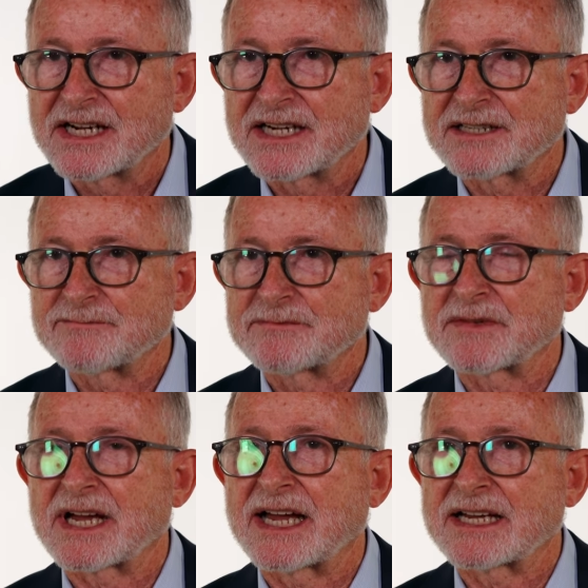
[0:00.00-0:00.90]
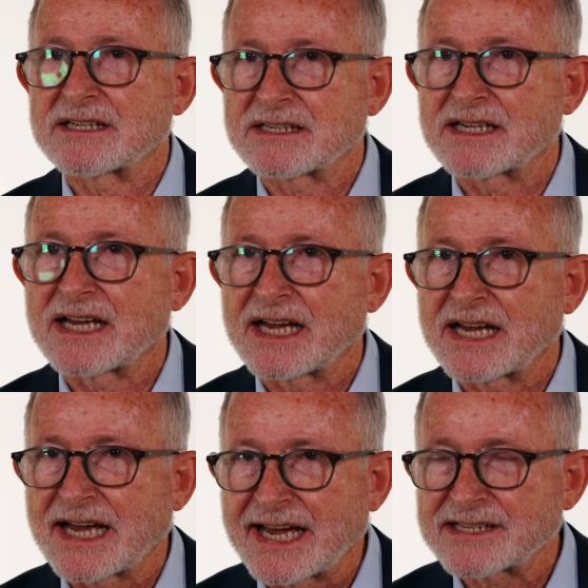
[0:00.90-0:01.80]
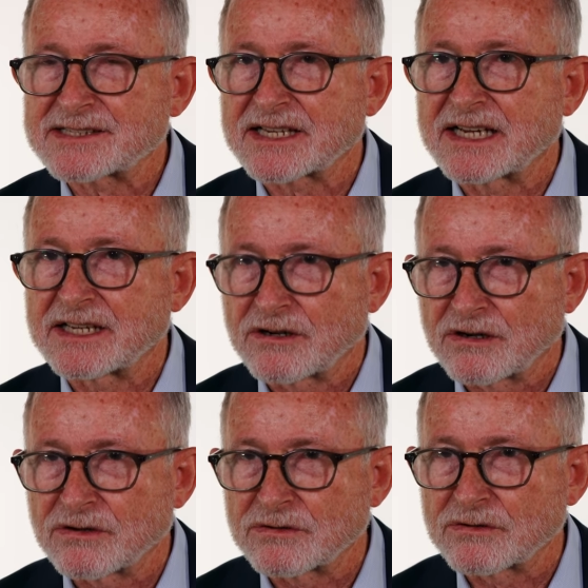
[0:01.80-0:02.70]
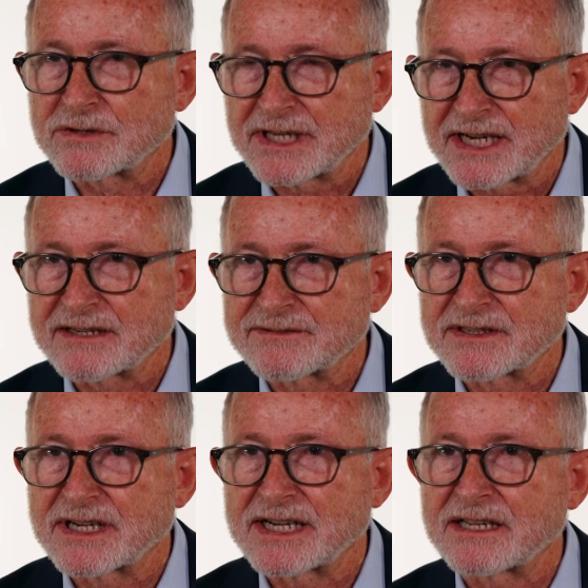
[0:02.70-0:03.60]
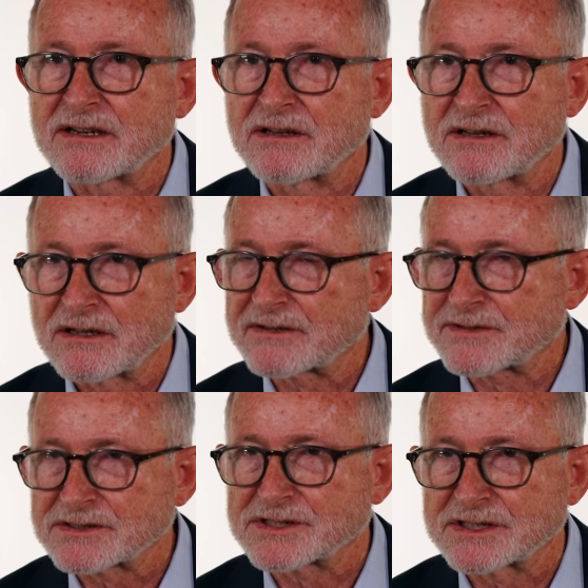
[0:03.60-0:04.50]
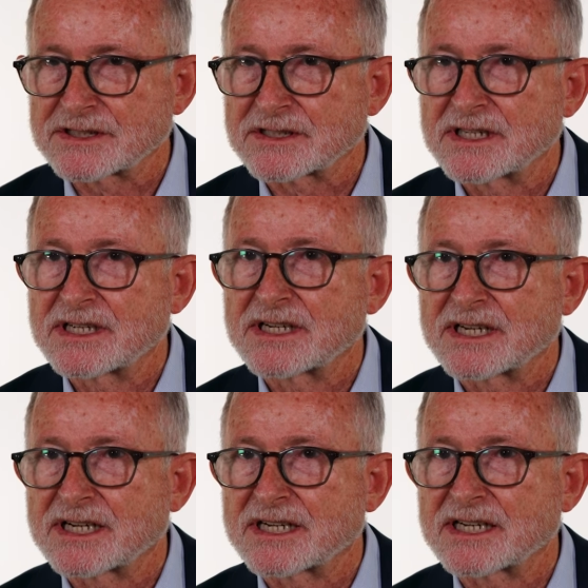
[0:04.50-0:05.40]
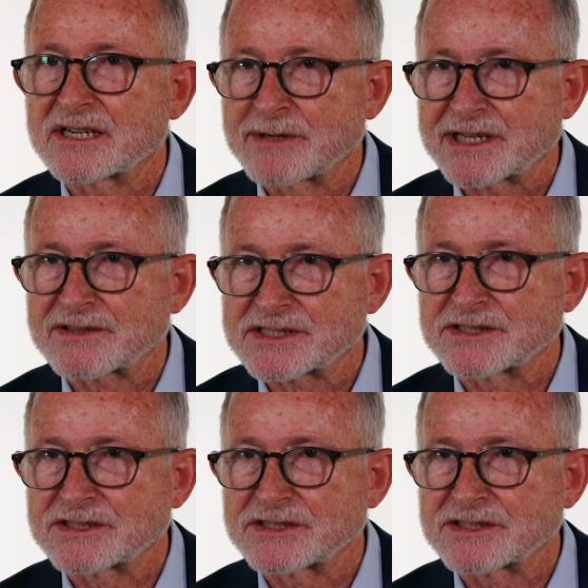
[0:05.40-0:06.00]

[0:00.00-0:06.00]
Um, and as a whole, we have a lot of concern uh, about the